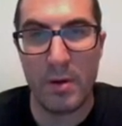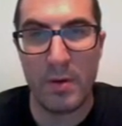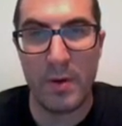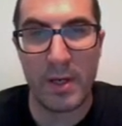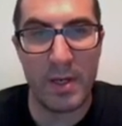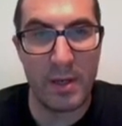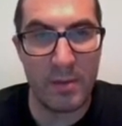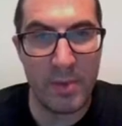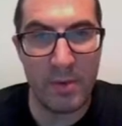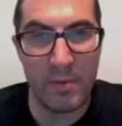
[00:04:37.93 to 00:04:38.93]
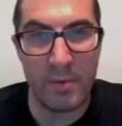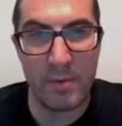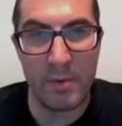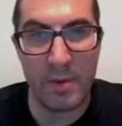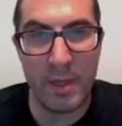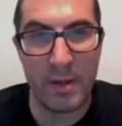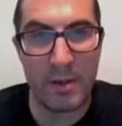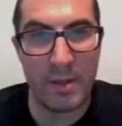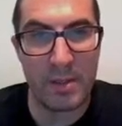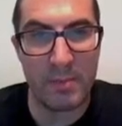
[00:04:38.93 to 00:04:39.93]
or a clear view yeah
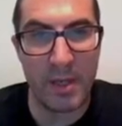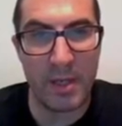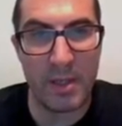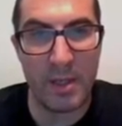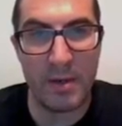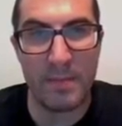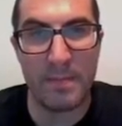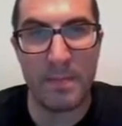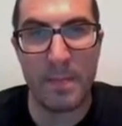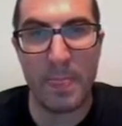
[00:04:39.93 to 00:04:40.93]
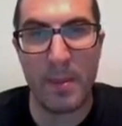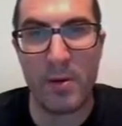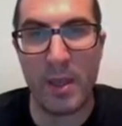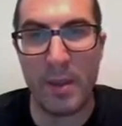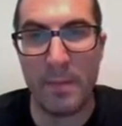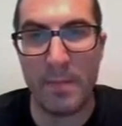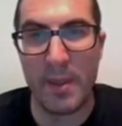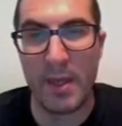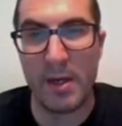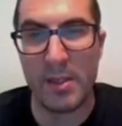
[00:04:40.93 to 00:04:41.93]
it doesn't matter yeah okay
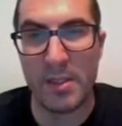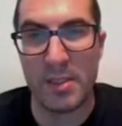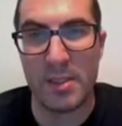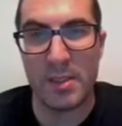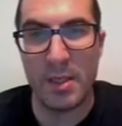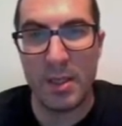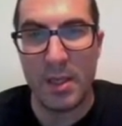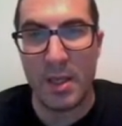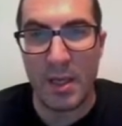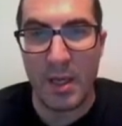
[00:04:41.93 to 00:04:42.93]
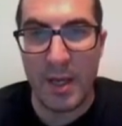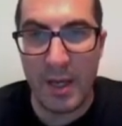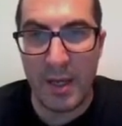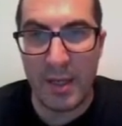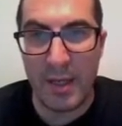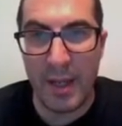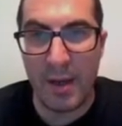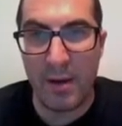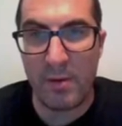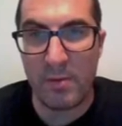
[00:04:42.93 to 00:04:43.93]
yeah that is and
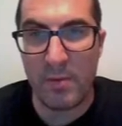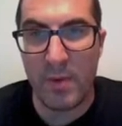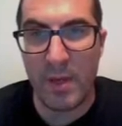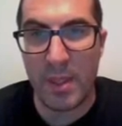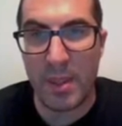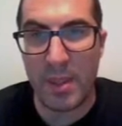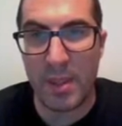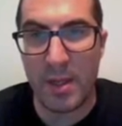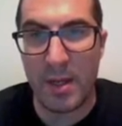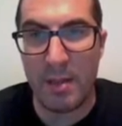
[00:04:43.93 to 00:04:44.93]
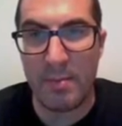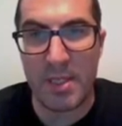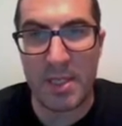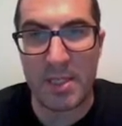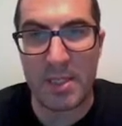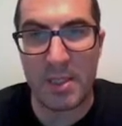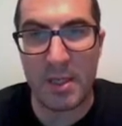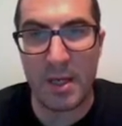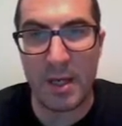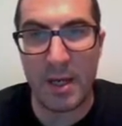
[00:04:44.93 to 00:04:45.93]
now with let me just
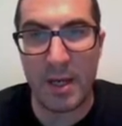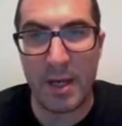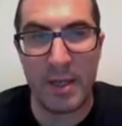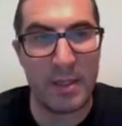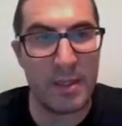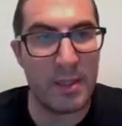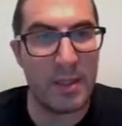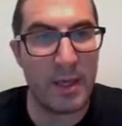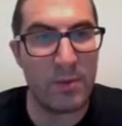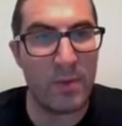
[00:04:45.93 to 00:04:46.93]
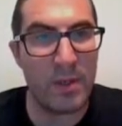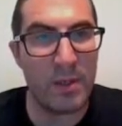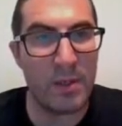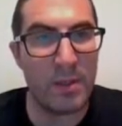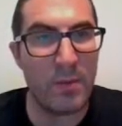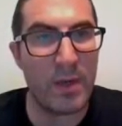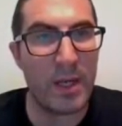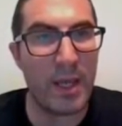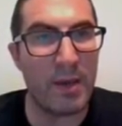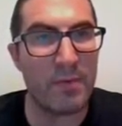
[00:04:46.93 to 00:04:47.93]
hide that one the one I
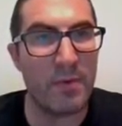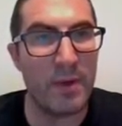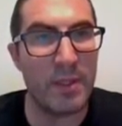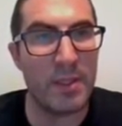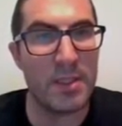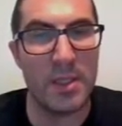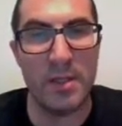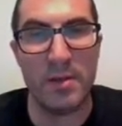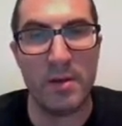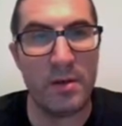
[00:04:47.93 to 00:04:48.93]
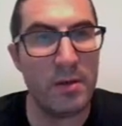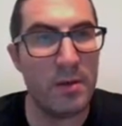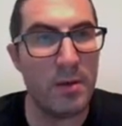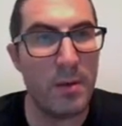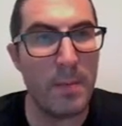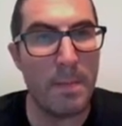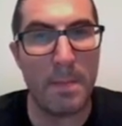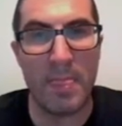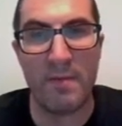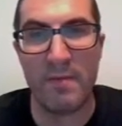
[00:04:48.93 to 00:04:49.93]
have created the cylinder
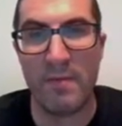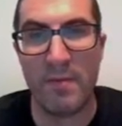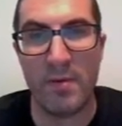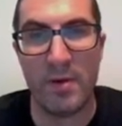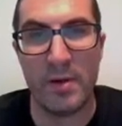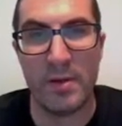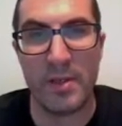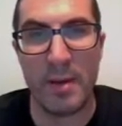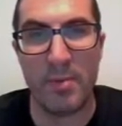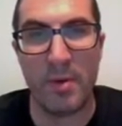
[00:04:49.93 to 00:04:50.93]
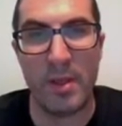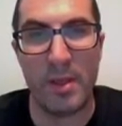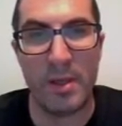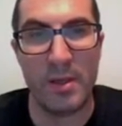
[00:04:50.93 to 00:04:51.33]
for temporarily